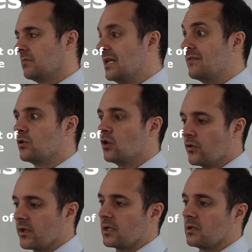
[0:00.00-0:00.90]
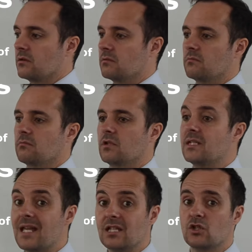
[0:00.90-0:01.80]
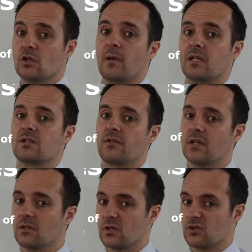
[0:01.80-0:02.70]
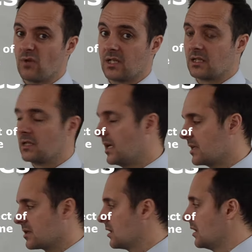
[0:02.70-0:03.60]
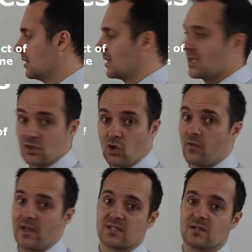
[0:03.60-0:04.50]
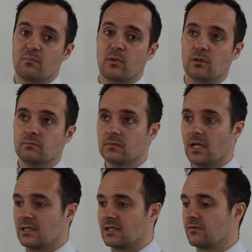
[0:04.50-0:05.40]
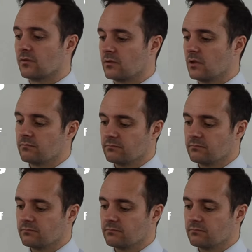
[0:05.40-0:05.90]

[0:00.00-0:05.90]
even other nature-based theories recognize that it's not that simple and different